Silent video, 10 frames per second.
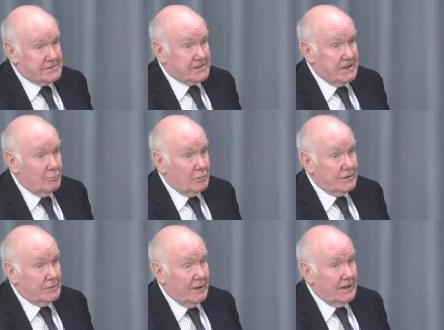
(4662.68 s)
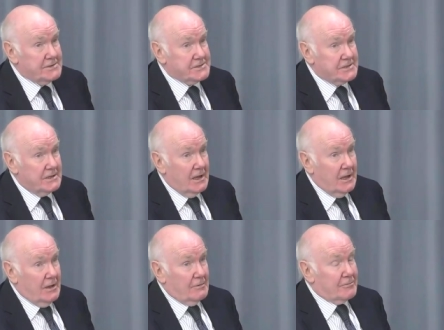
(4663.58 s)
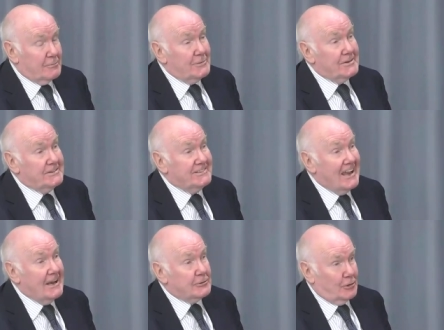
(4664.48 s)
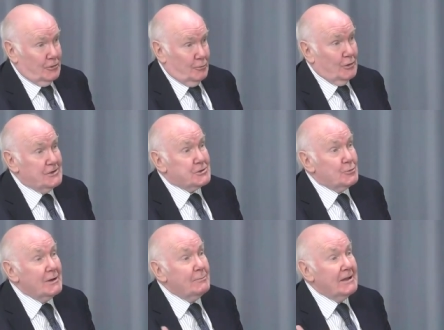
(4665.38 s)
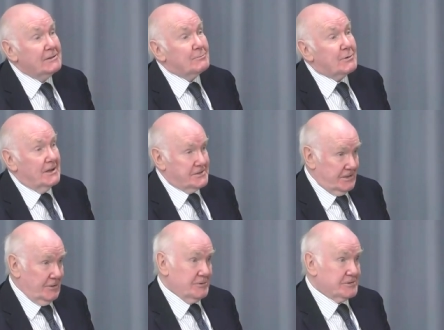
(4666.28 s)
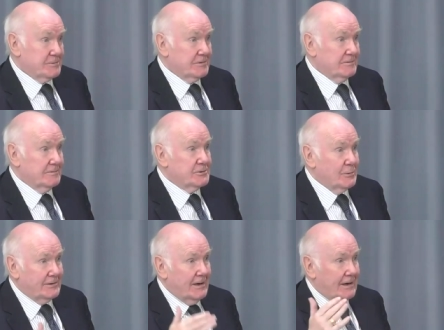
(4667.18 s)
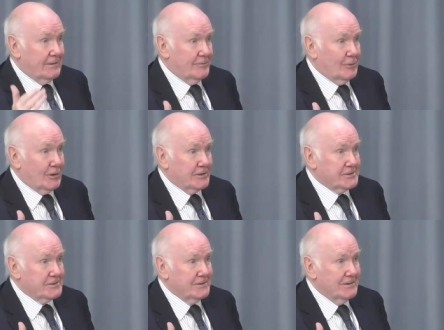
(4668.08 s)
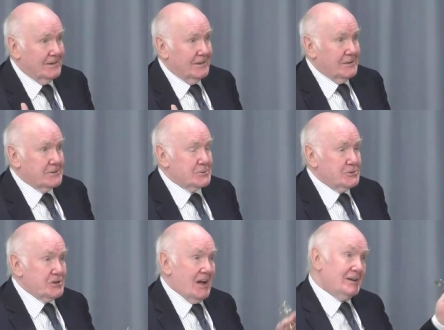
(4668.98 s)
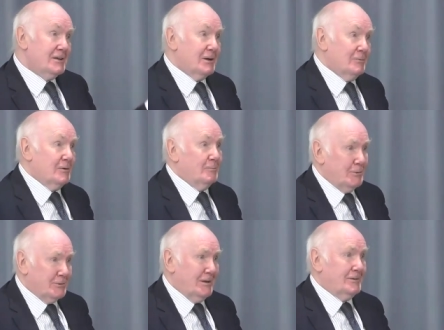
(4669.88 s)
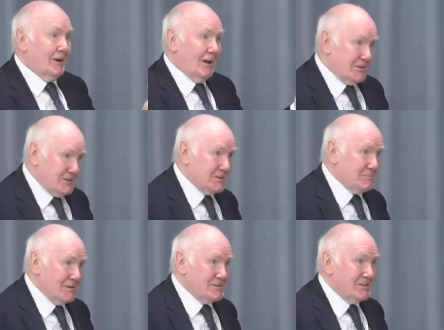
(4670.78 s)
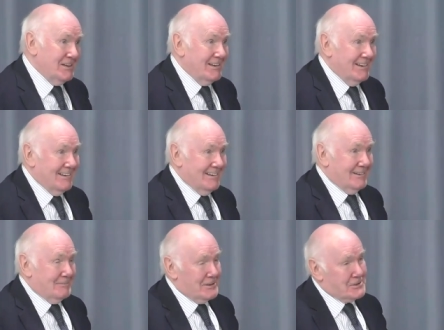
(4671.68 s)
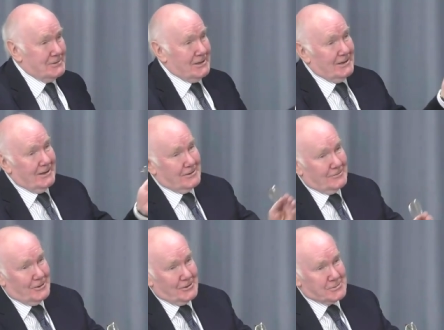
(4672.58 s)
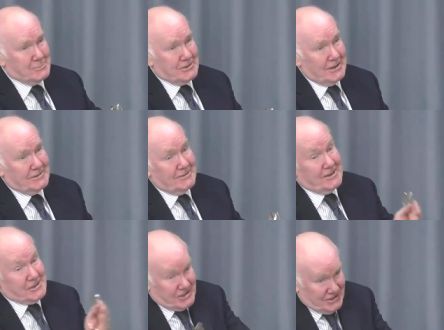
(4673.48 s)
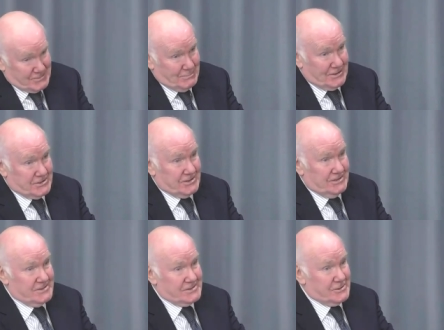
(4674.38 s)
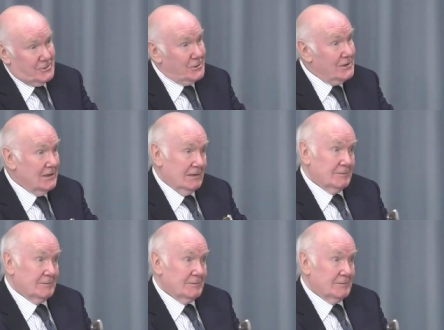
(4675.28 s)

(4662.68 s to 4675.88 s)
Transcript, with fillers: the scheme would commence from the date on which we made the press announcement, 29th of August. So January would have put it into last year's budget, but the 29th of August put it into this year's budget. So